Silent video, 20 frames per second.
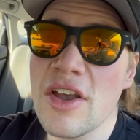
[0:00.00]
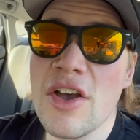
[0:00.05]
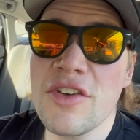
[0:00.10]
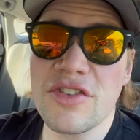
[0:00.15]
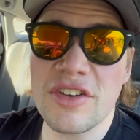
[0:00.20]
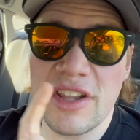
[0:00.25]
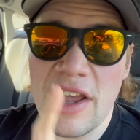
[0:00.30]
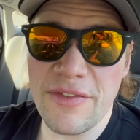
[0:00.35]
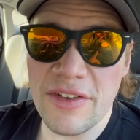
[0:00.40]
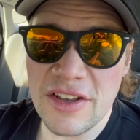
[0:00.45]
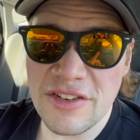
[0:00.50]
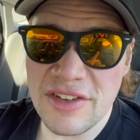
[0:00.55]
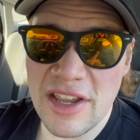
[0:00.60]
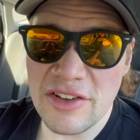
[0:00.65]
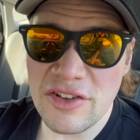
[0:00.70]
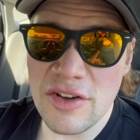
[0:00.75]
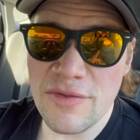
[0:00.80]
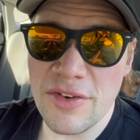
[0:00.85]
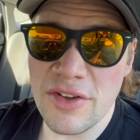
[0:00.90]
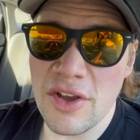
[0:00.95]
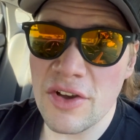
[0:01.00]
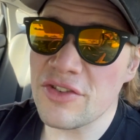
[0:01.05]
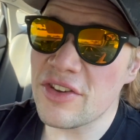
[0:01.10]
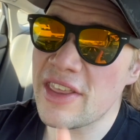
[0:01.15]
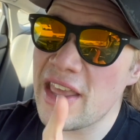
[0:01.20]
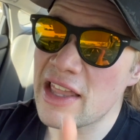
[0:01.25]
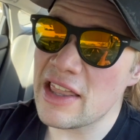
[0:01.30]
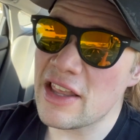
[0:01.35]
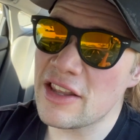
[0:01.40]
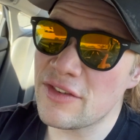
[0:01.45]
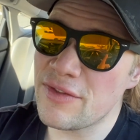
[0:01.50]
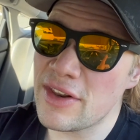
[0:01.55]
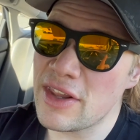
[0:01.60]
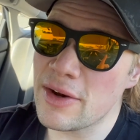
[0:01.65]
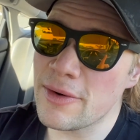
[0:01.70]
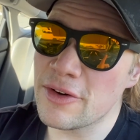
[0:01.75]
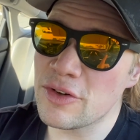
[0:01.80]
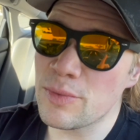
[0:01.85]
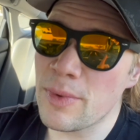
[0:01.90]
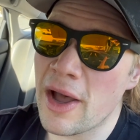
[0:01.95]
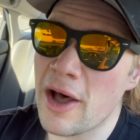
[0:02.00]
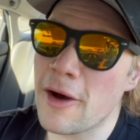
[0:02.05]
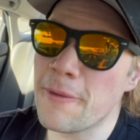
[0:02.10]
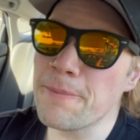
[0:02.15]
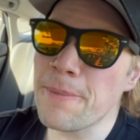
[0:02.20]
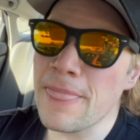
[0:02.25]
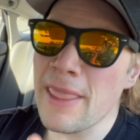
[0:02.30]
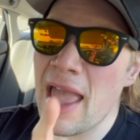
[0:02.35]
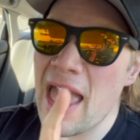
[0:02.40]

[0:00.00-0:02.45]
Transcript: So definitely stay tuned for those at the end of this video as well.